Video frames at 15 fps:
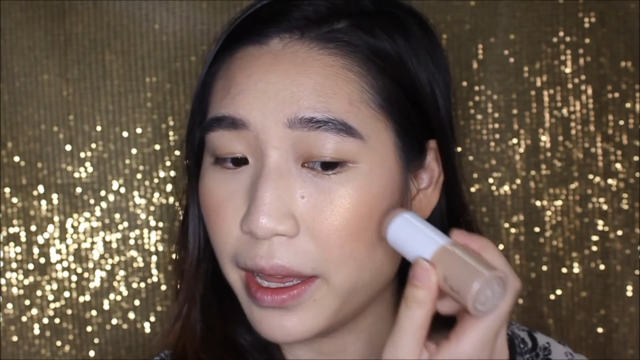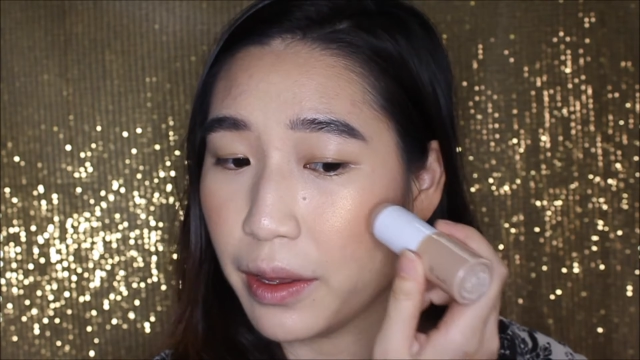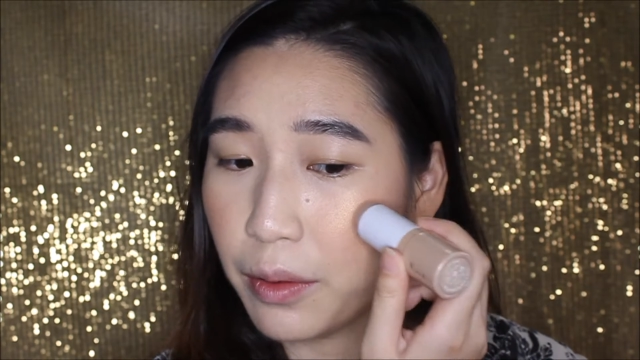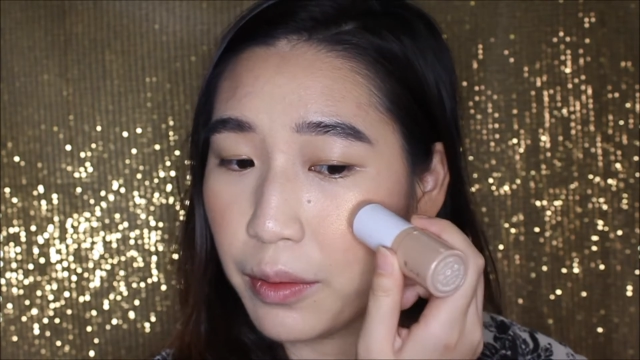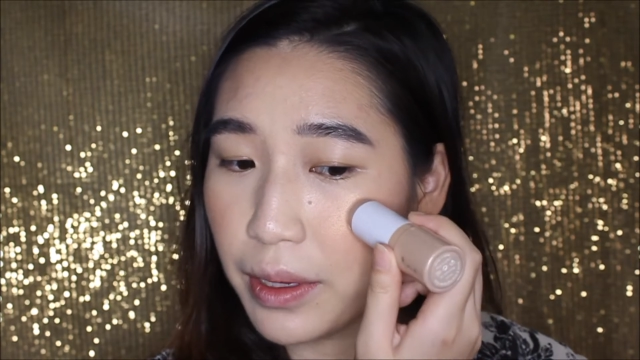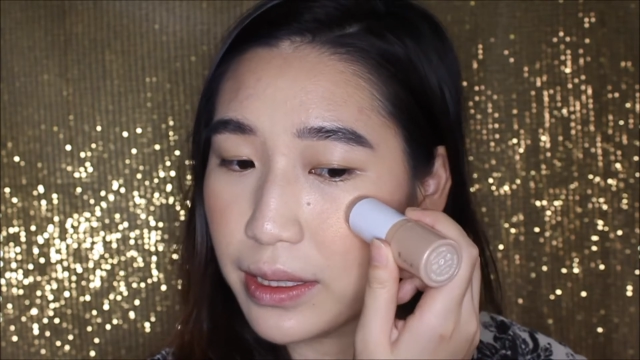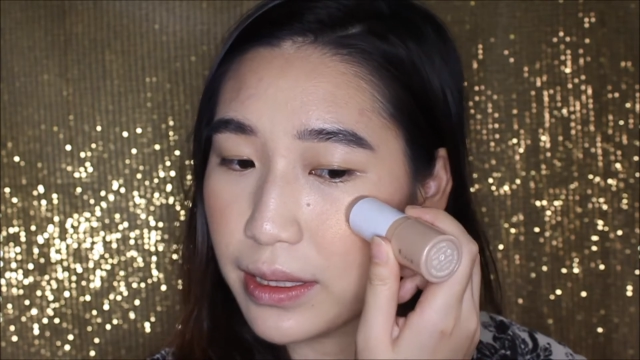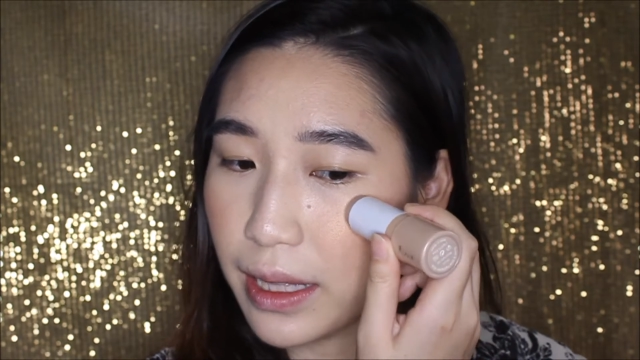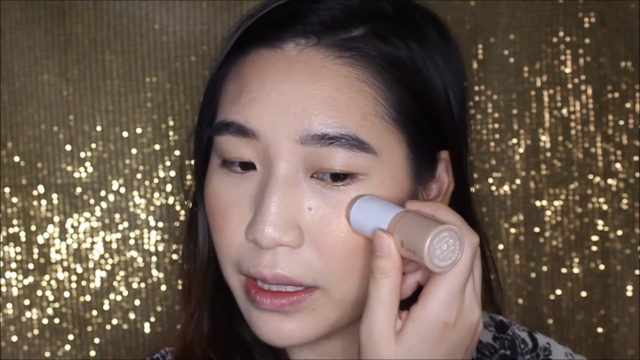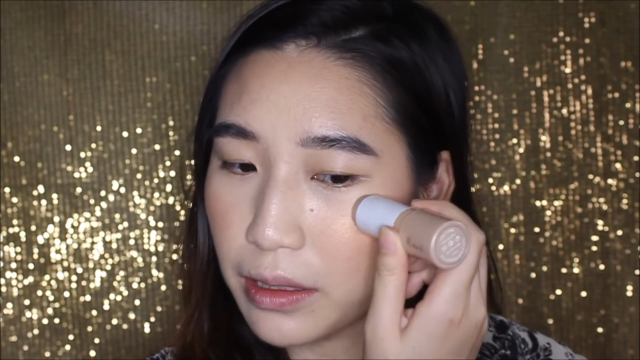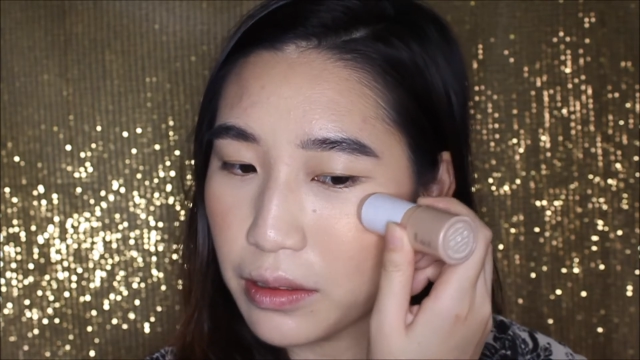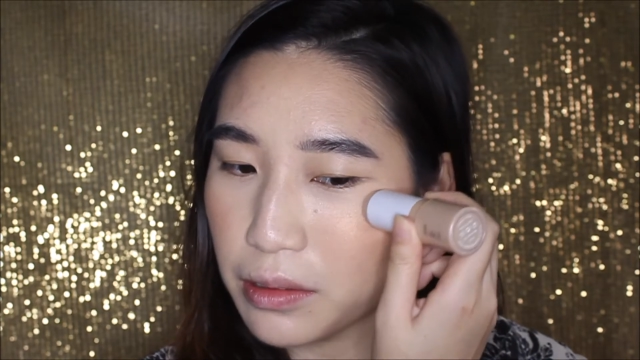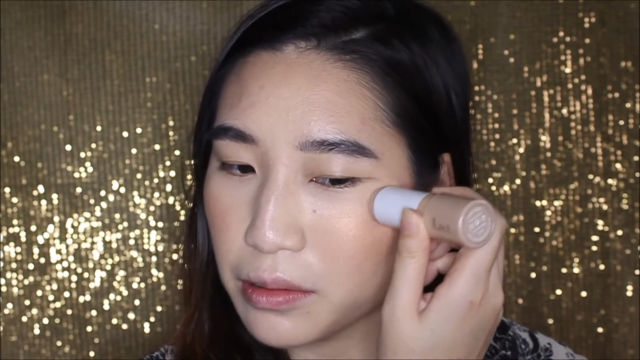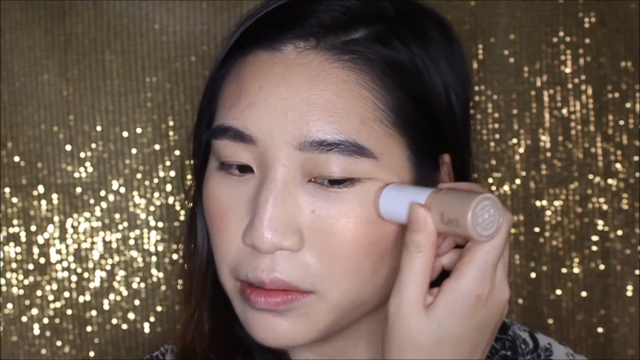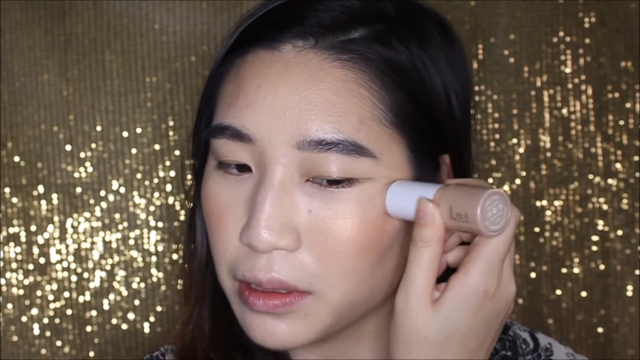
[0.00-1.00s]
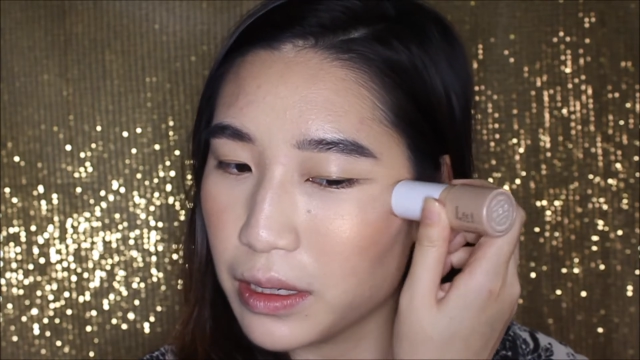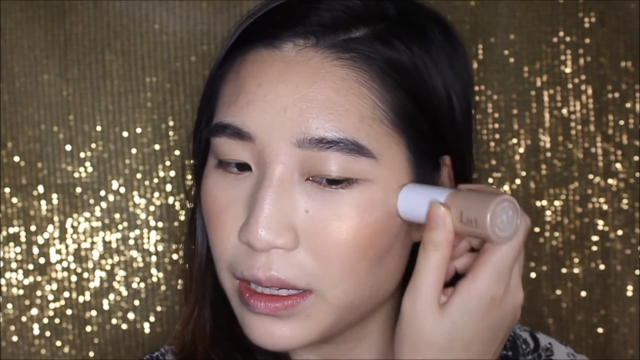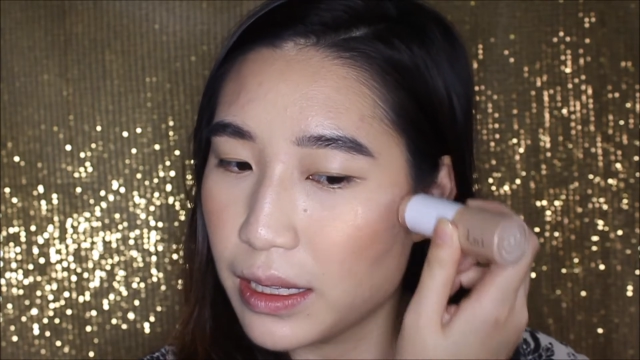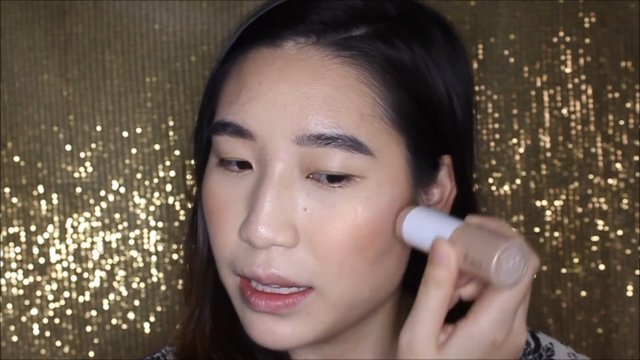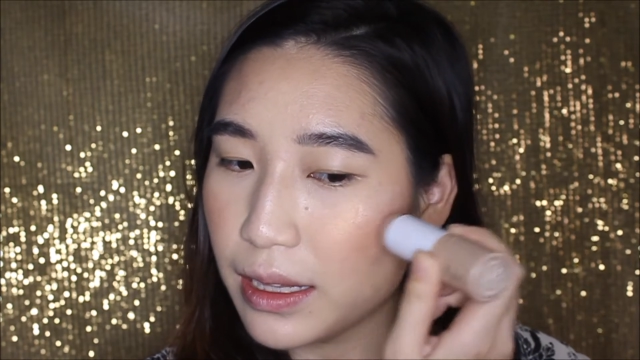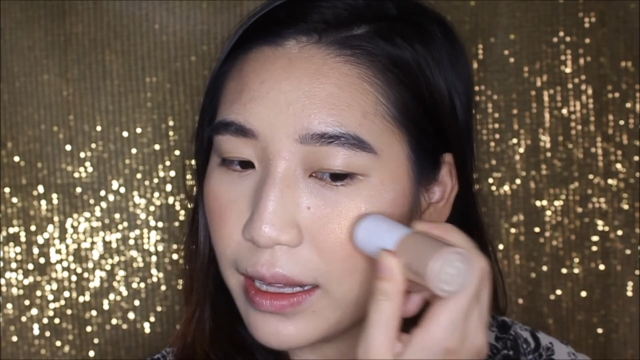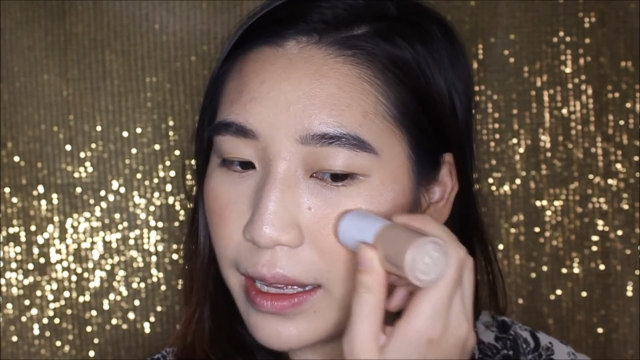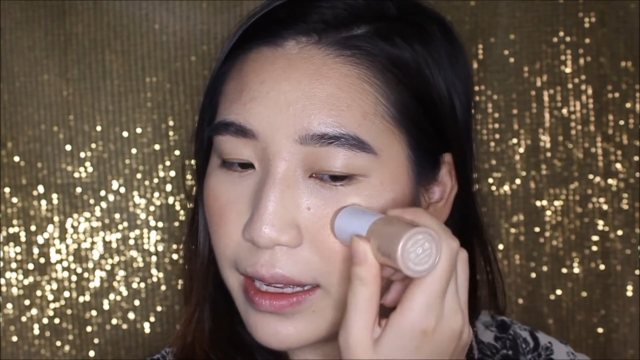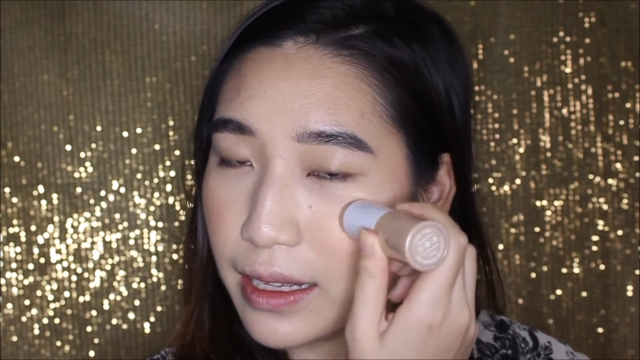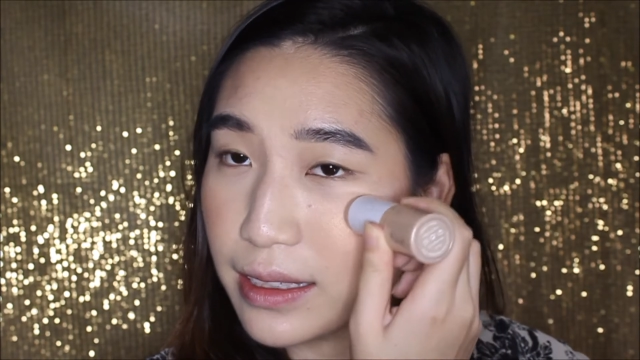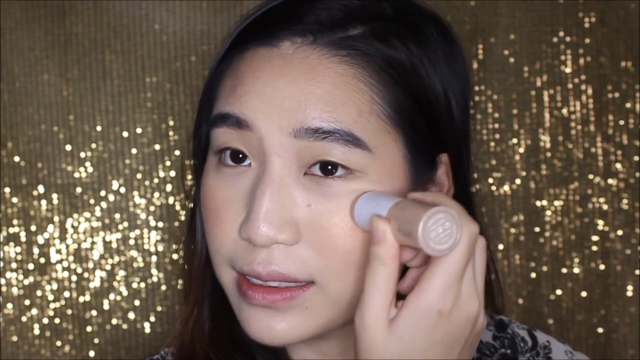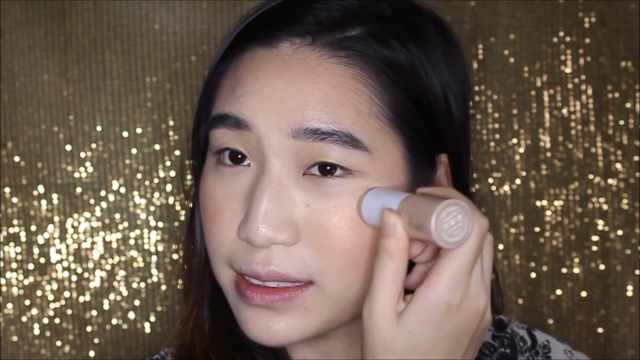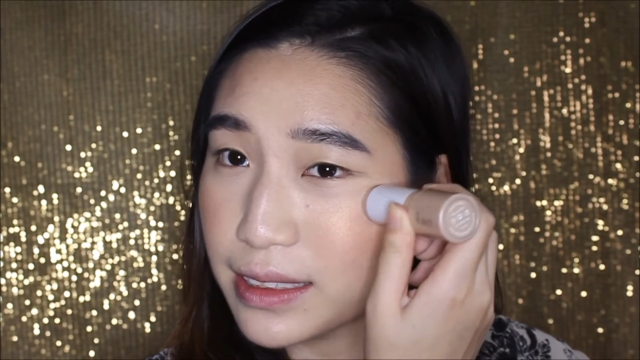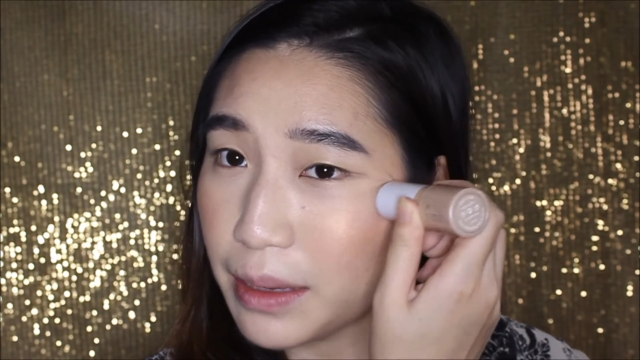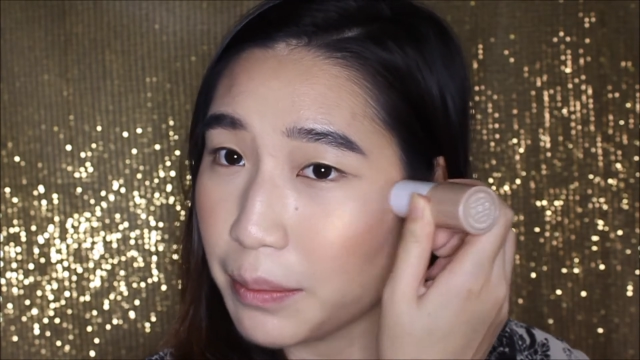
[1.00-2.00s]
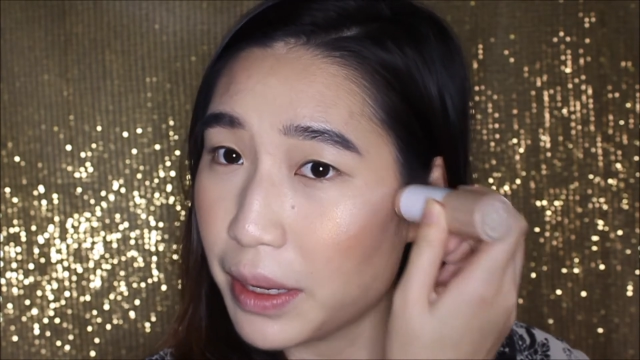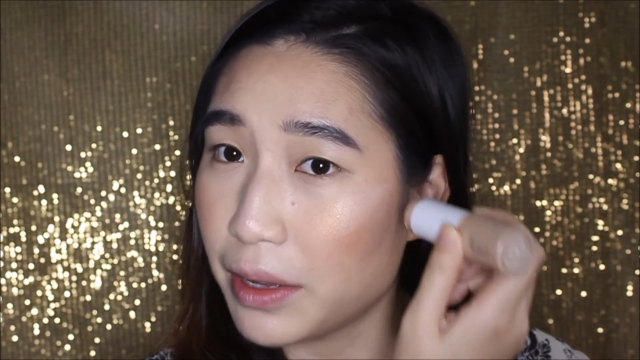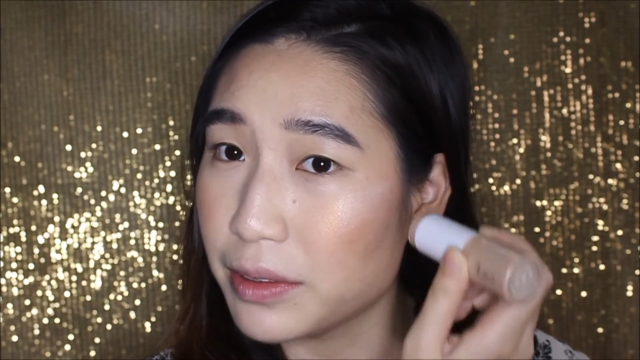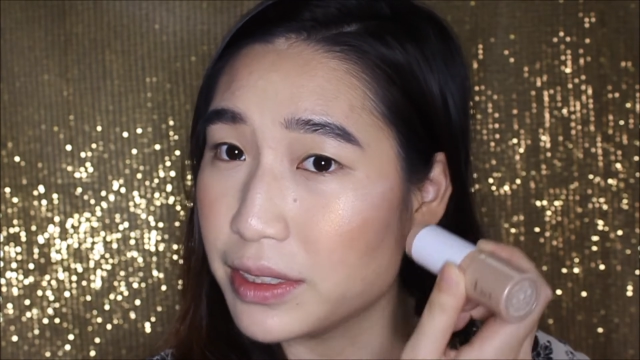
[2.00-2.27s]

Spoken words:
always like to somehow